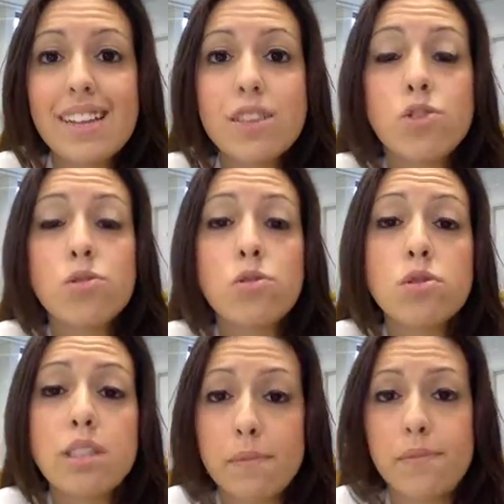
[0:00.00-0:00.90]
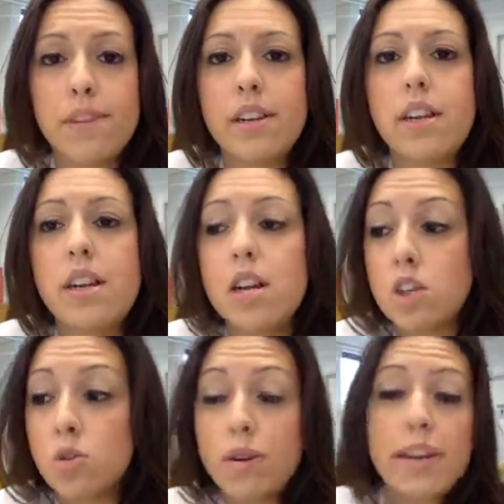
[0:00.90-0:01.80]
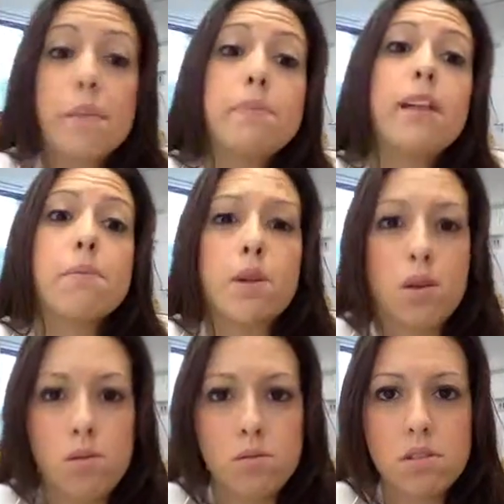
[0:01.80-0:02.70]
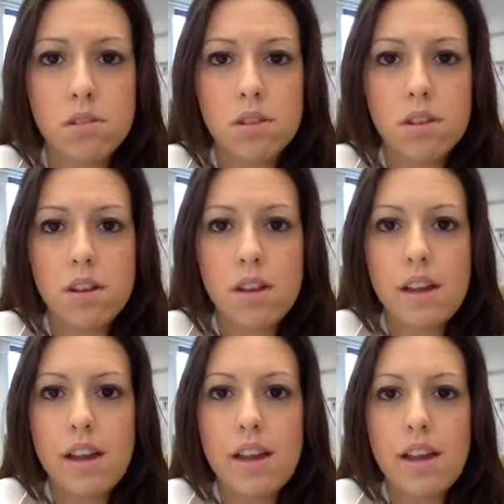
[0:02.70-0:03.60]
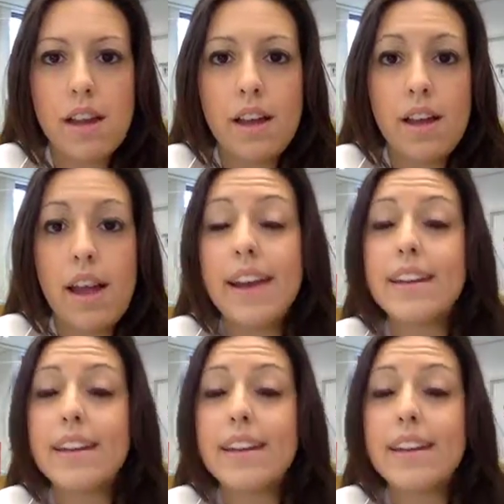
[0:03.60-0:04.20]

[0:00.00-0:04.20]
to do something to keep them close at